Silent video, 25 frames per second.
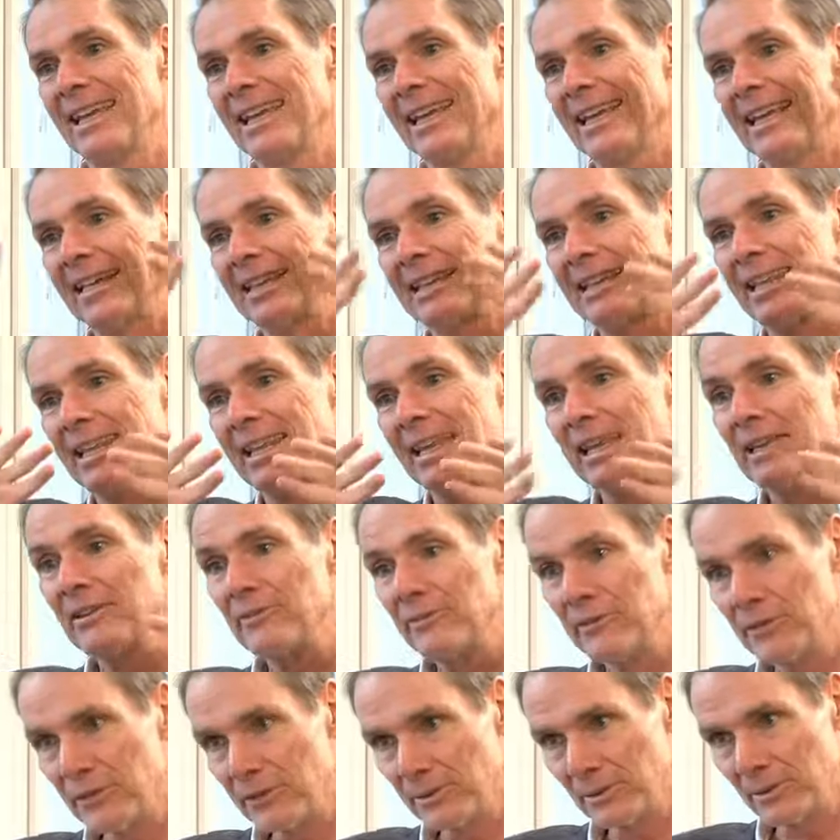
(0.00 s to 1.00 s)
And they
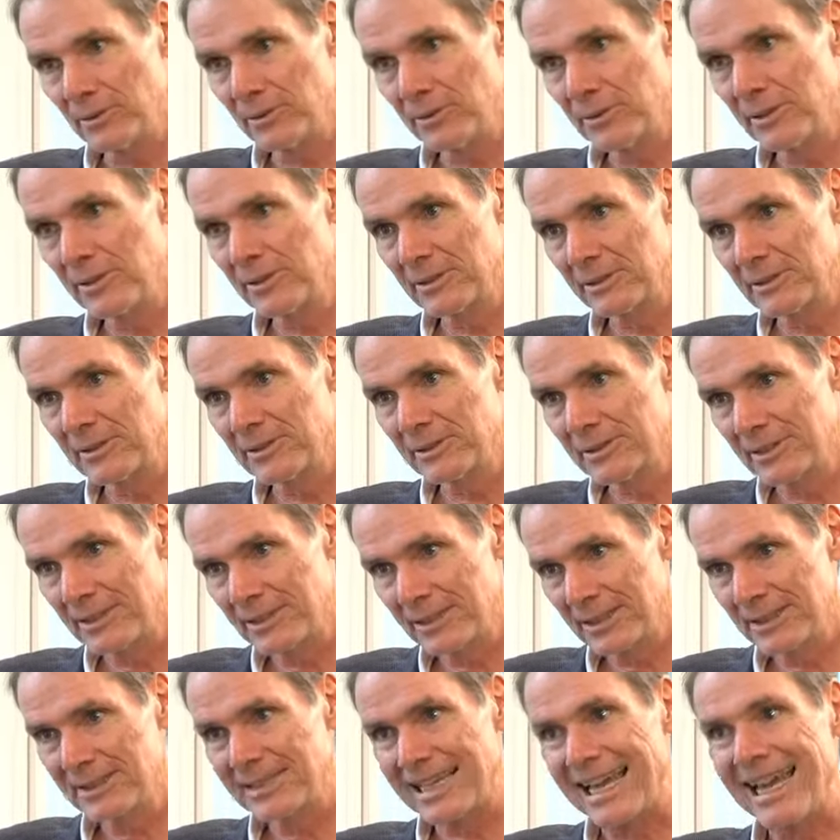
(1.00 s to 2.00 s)
viewed
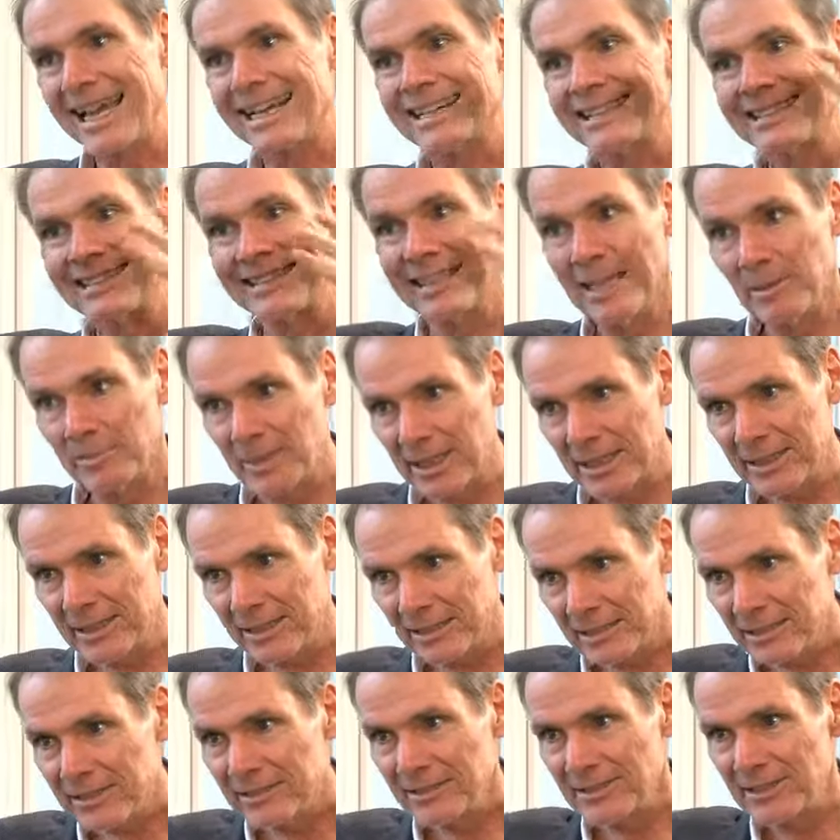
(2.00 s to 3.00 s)
this
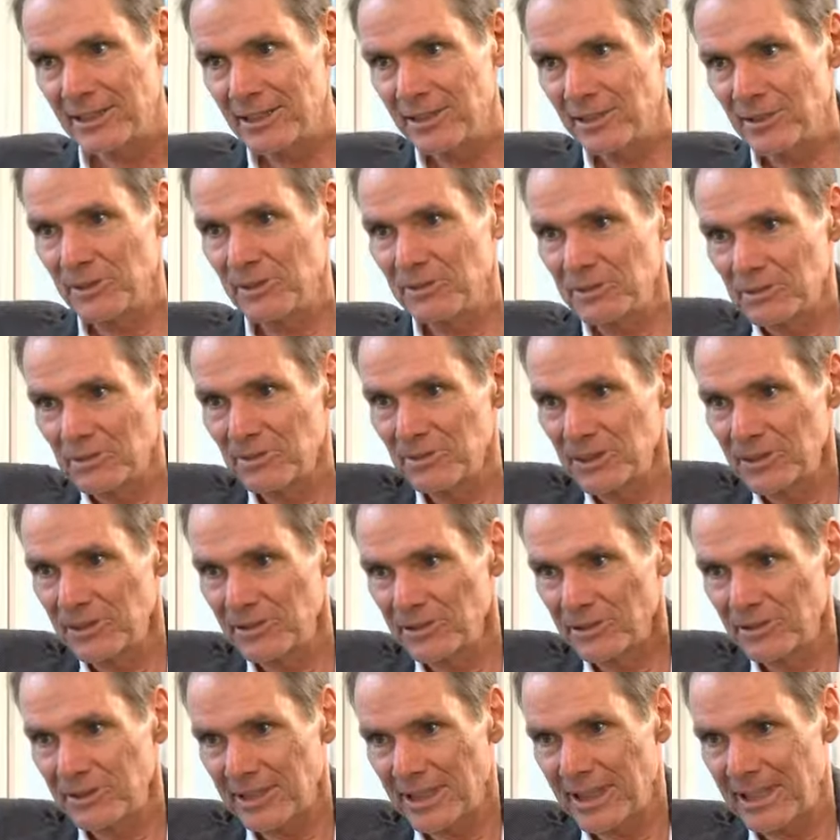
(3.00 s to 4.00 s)
academic, you know,
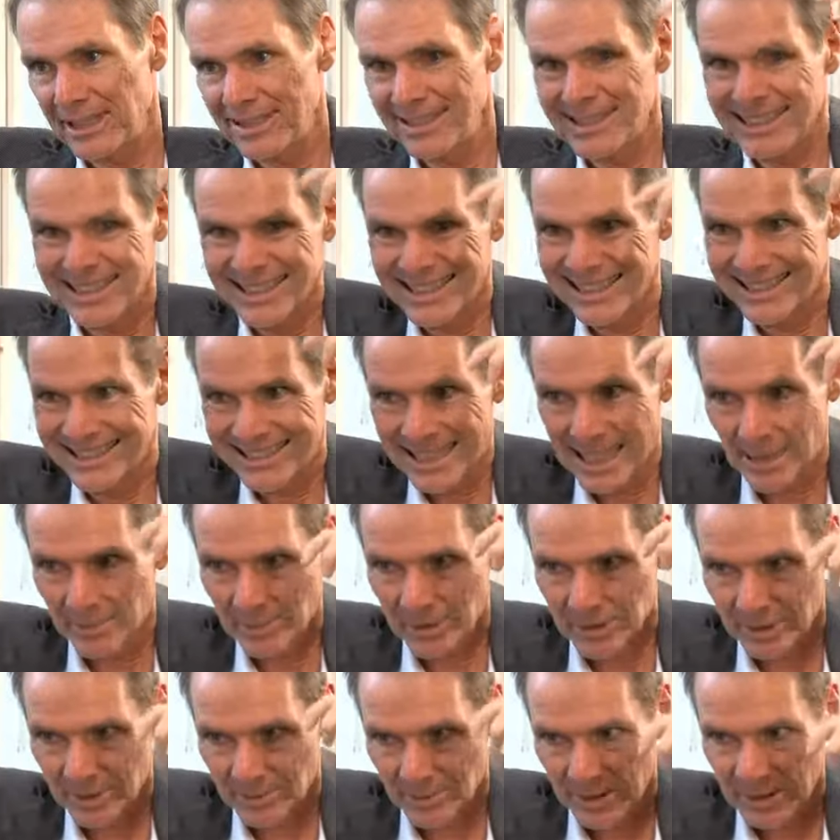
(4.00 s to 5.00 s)
research as
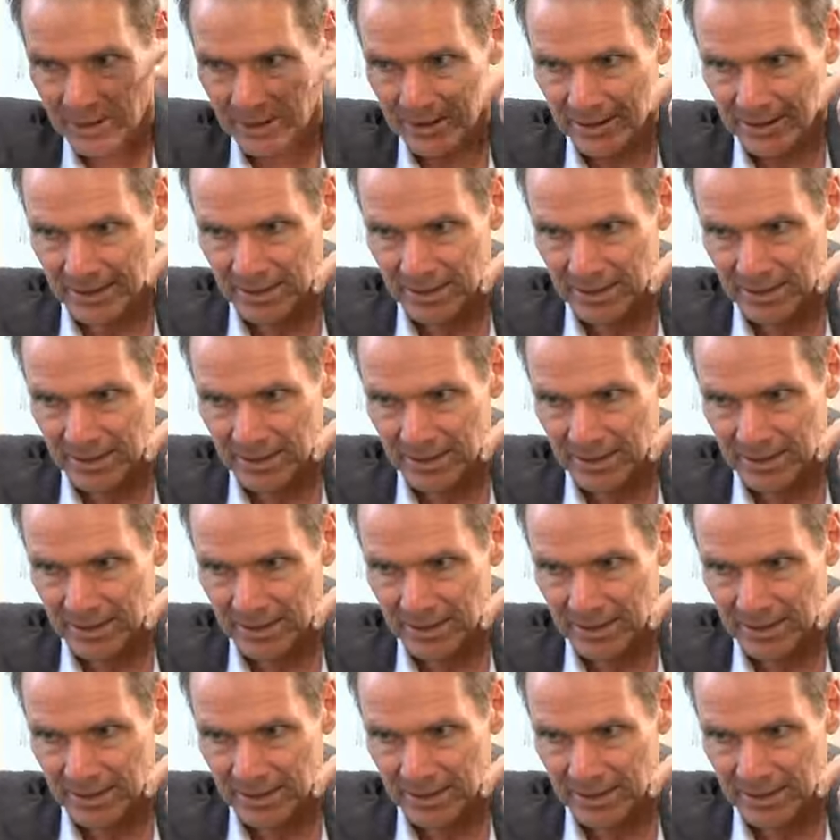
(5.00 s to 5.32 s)
establishment.